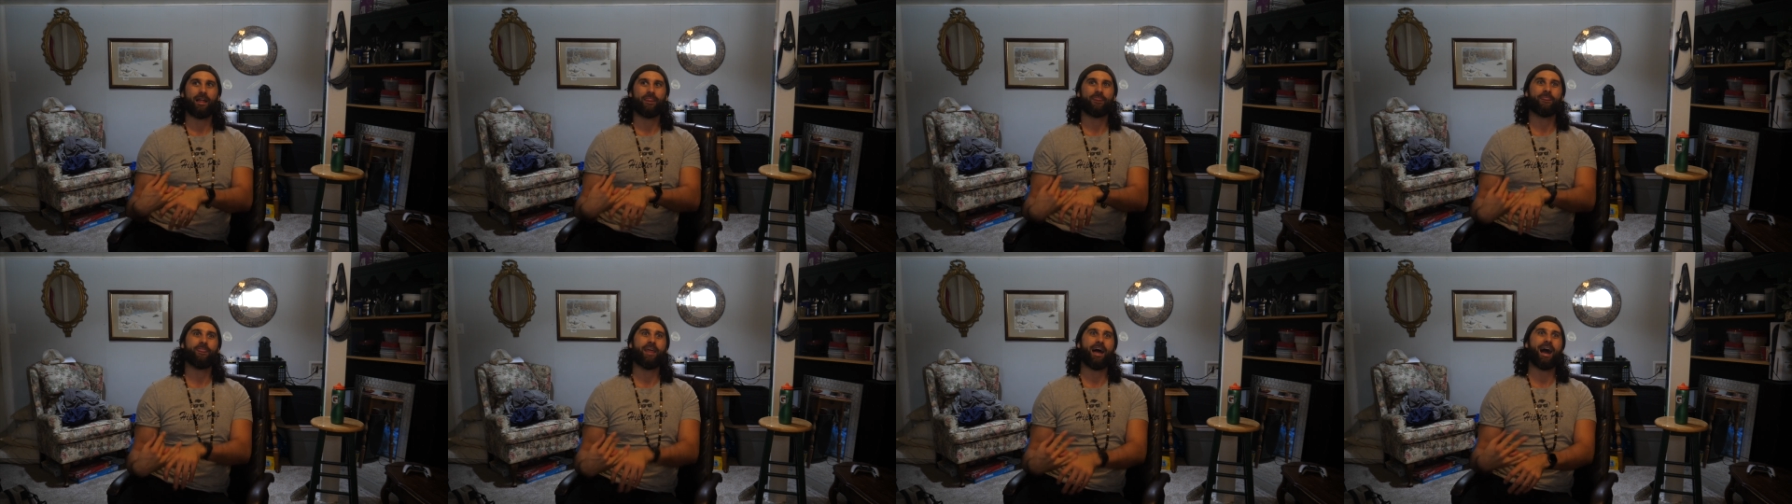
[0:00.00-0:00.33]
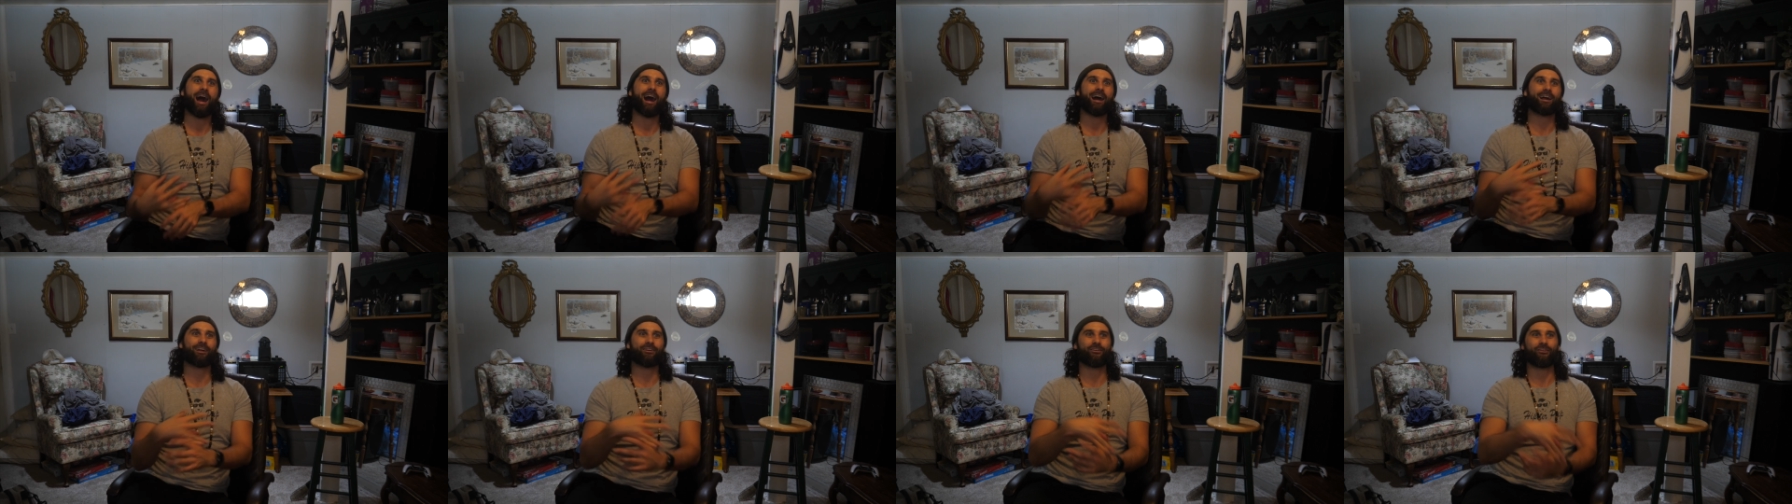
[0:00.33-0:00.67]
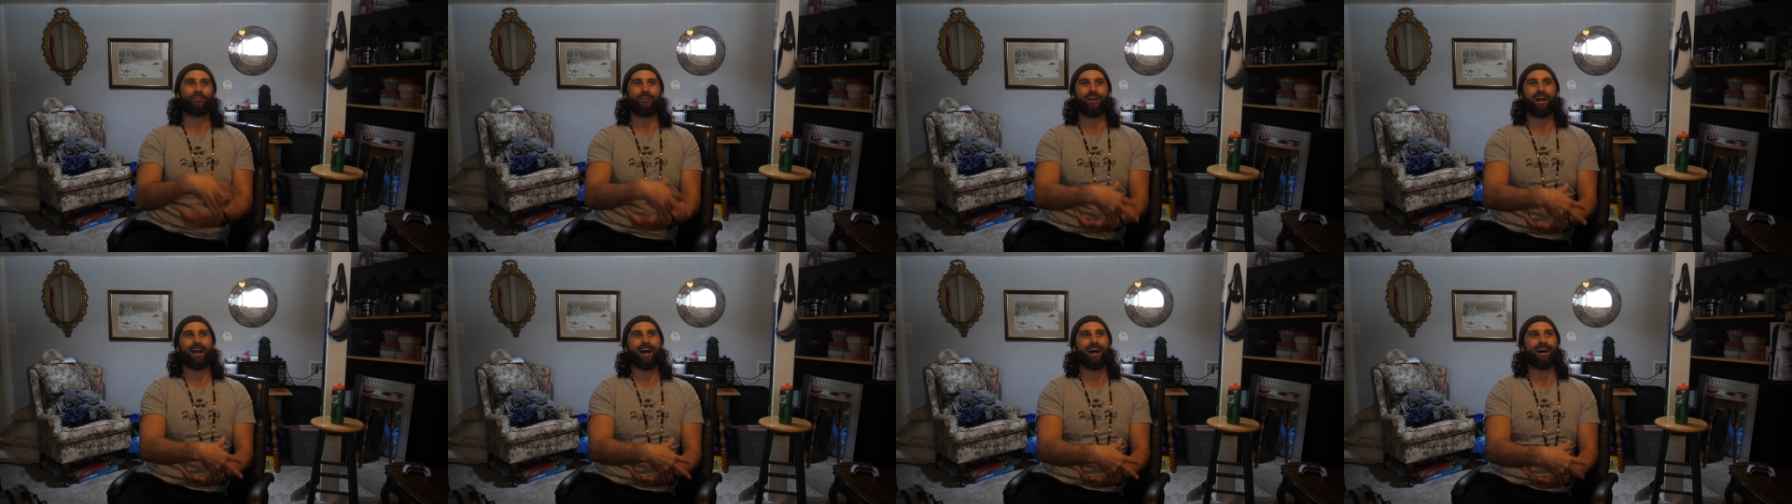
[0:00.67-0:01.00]
that
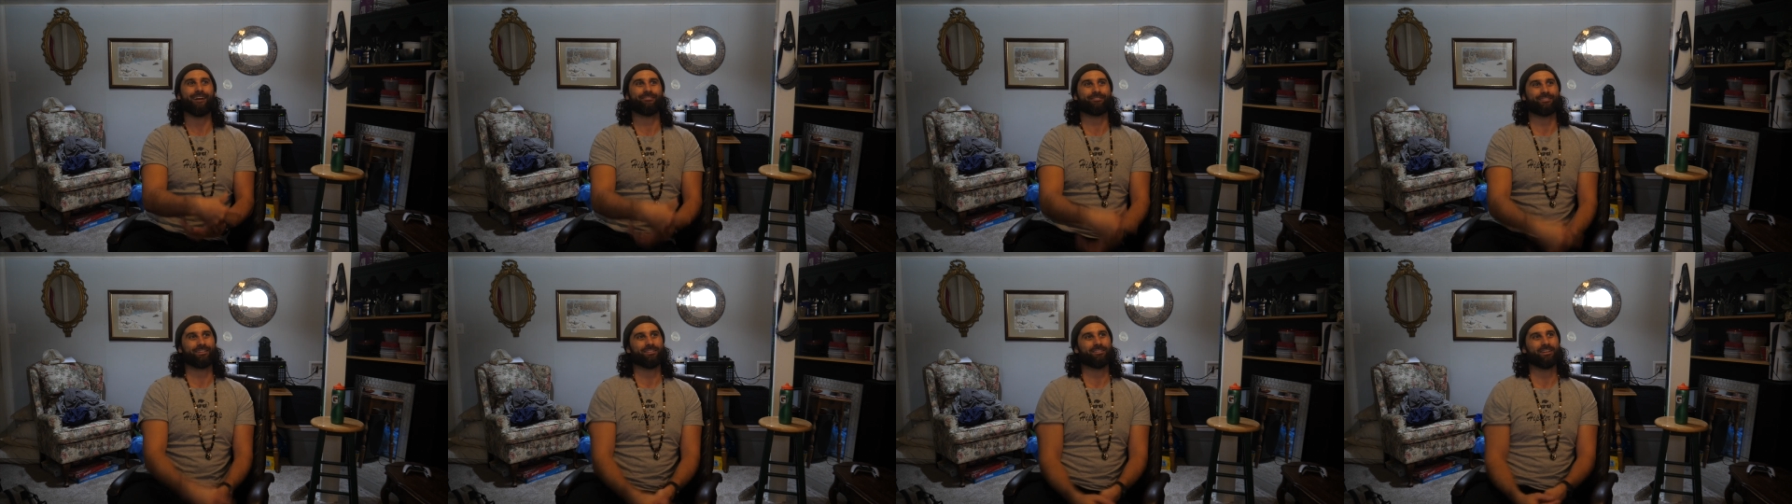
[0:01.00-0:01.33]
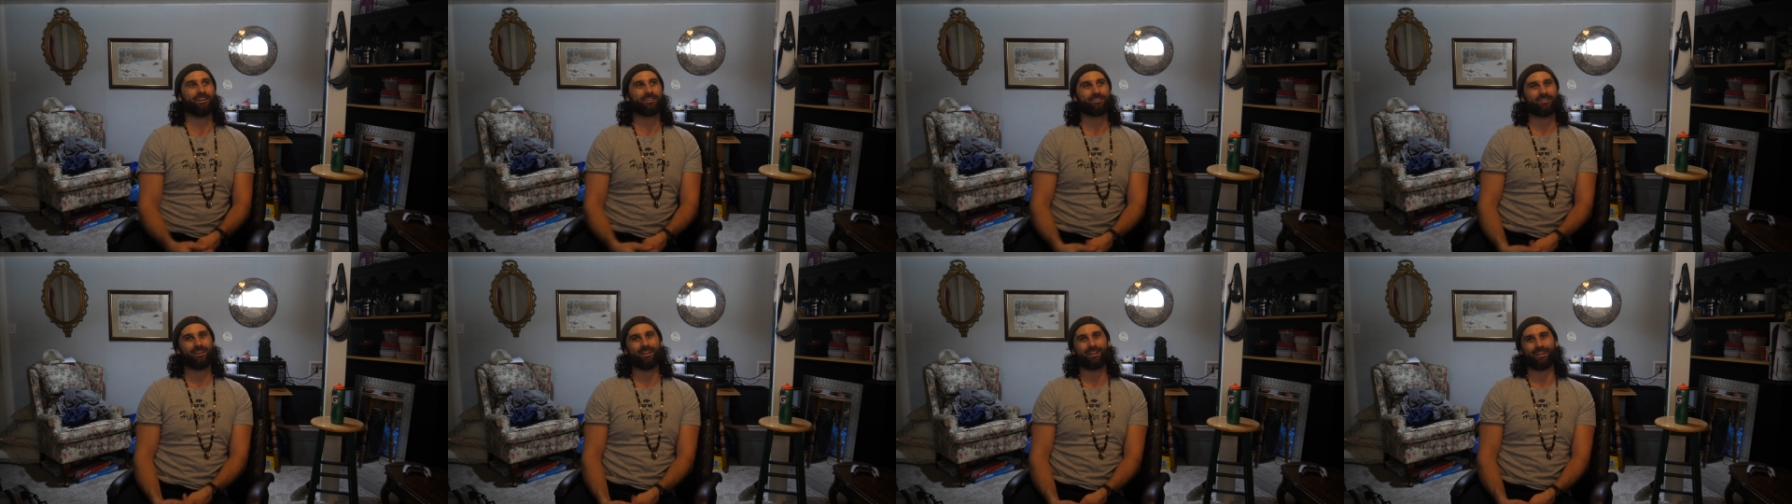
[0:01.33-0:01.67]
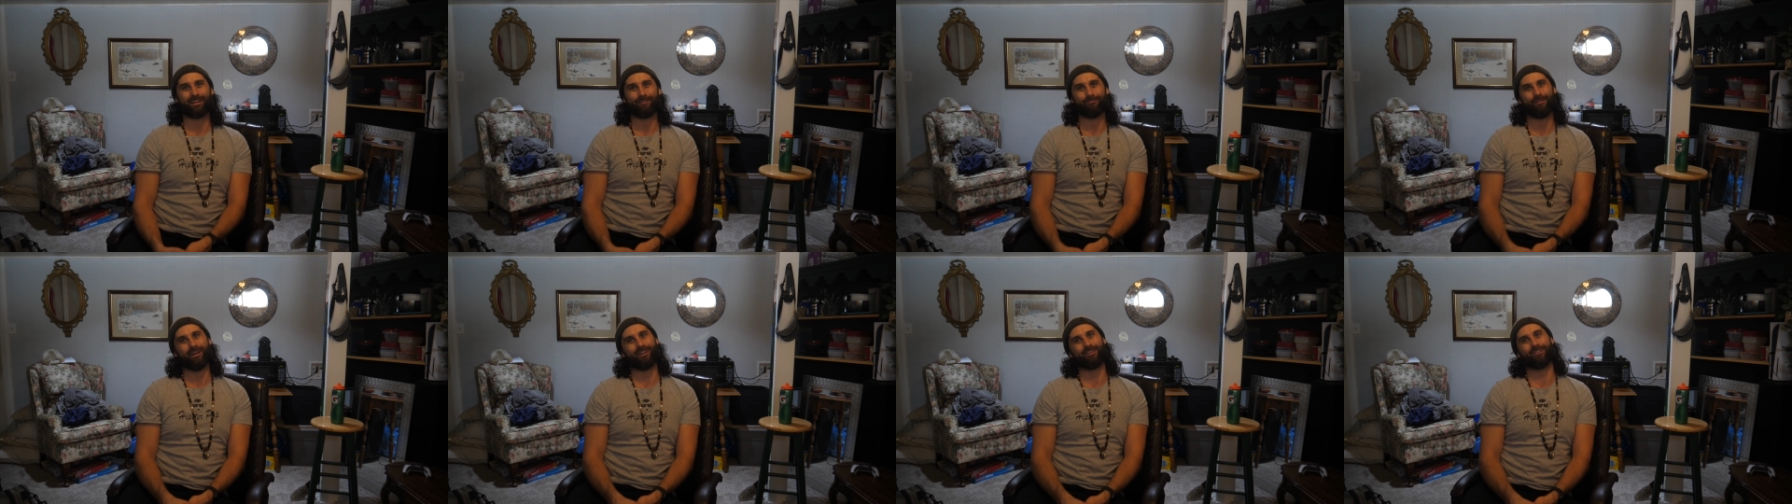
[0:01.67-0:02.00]
craft and like trying to
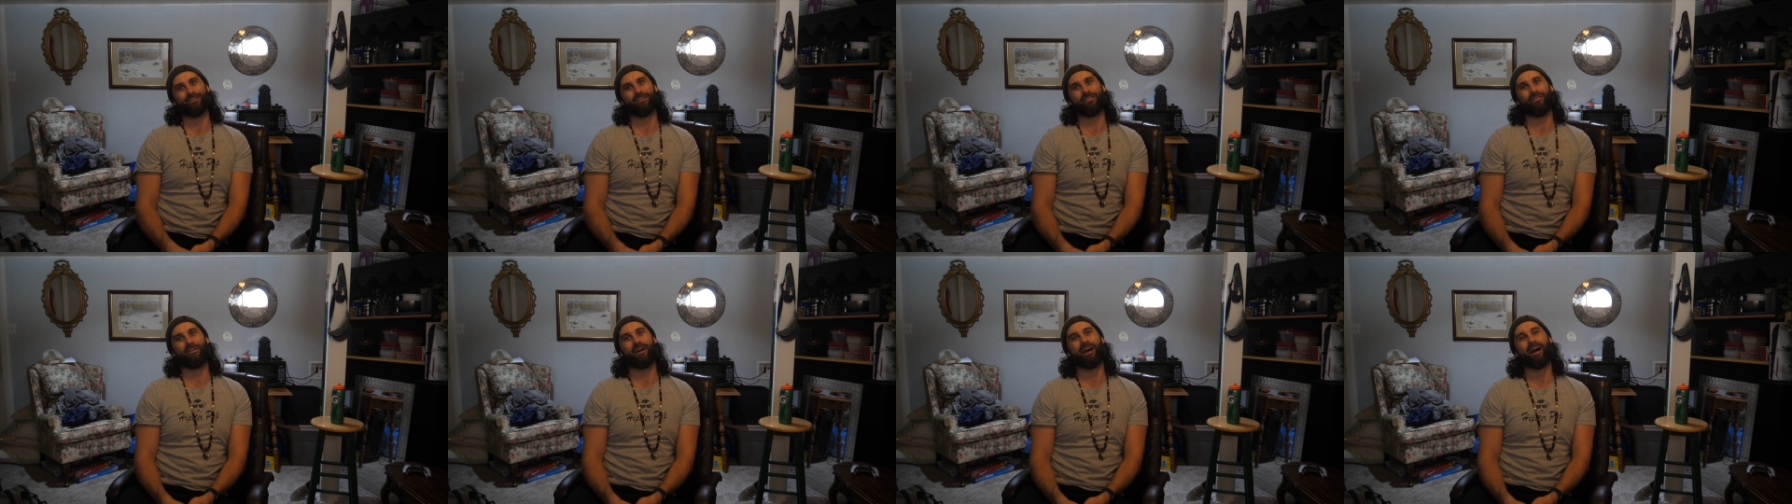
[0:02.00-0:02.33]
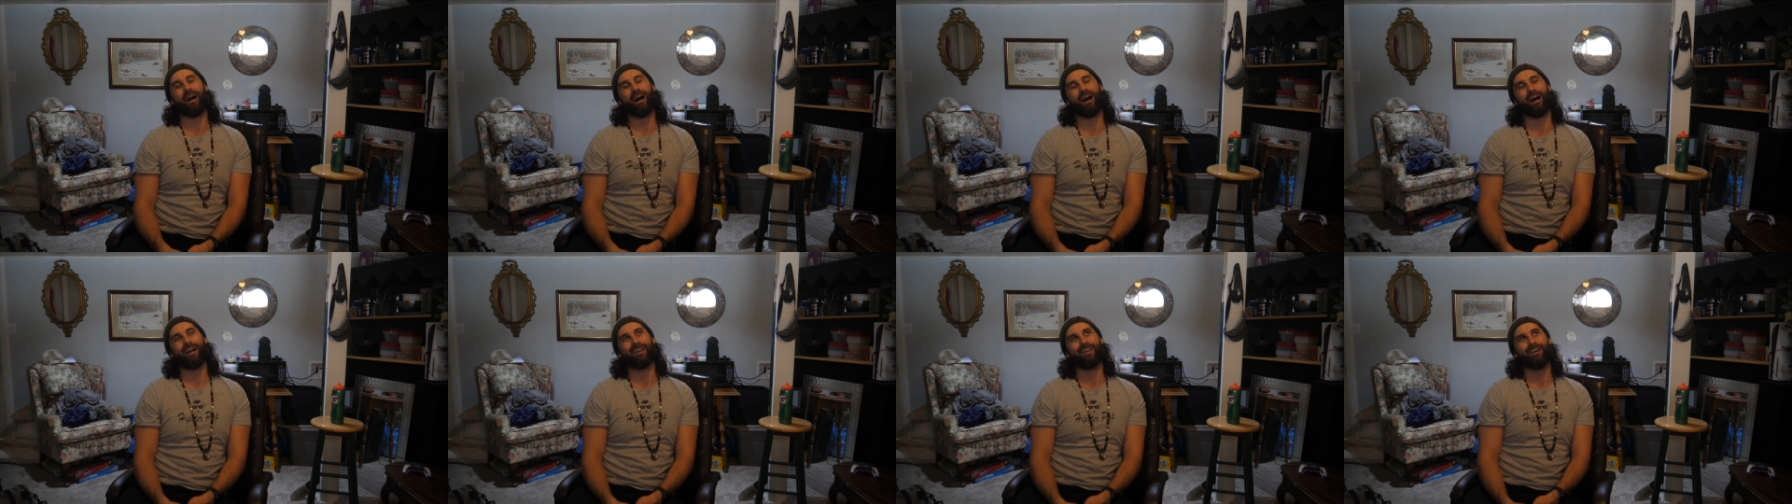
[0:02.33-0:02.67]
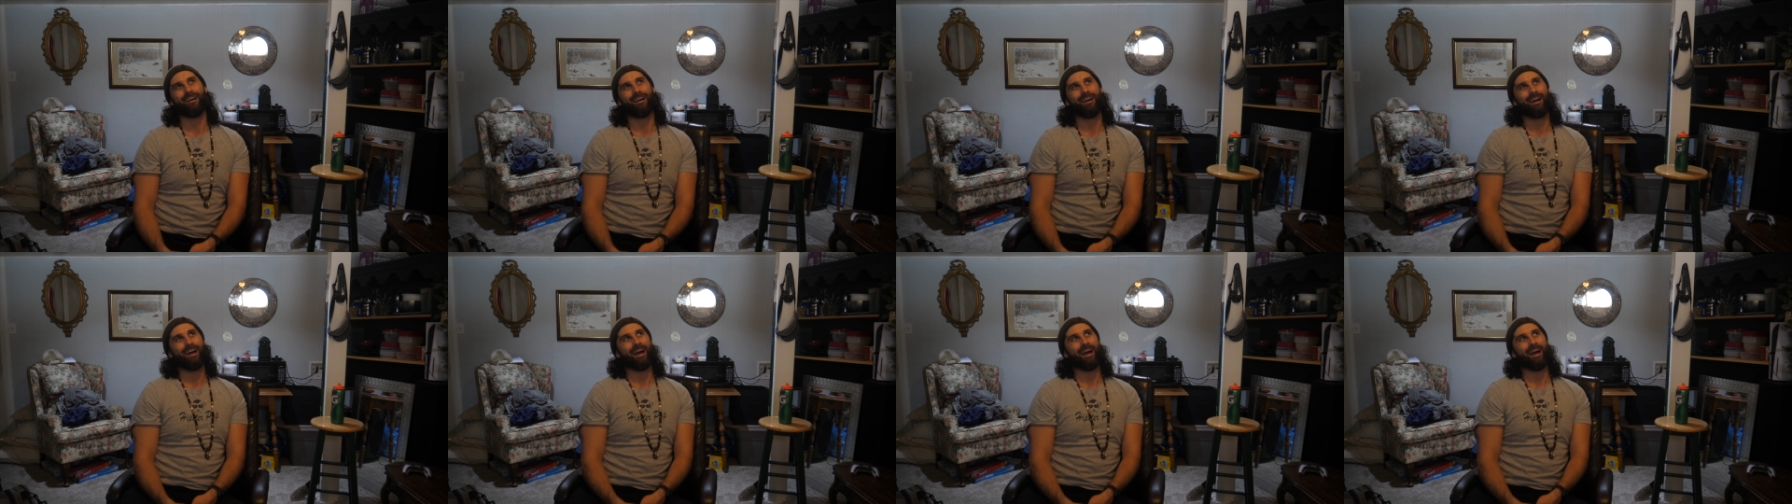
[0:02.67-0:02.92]
get better at that